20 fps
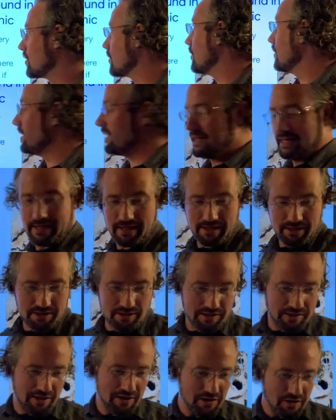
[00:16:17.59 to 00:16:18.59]

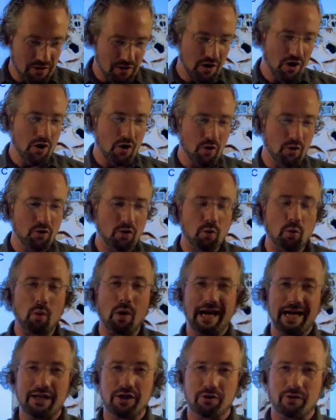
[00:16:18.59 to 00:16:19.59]
earliest known
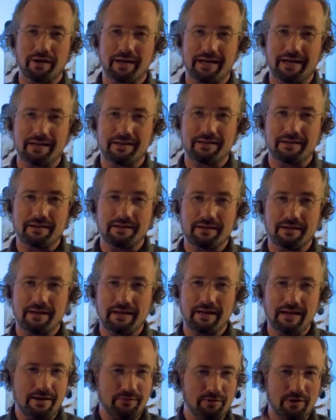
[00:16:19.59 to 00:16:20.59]
winery
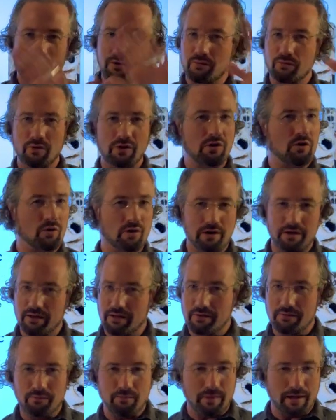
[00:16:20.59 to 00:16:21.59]
ever
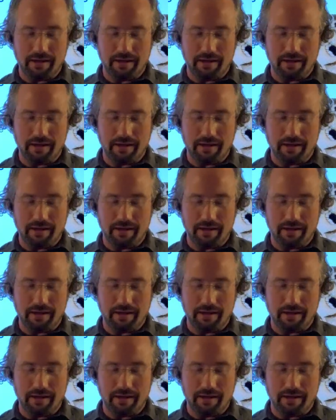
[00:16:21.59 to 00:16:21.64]
recorded.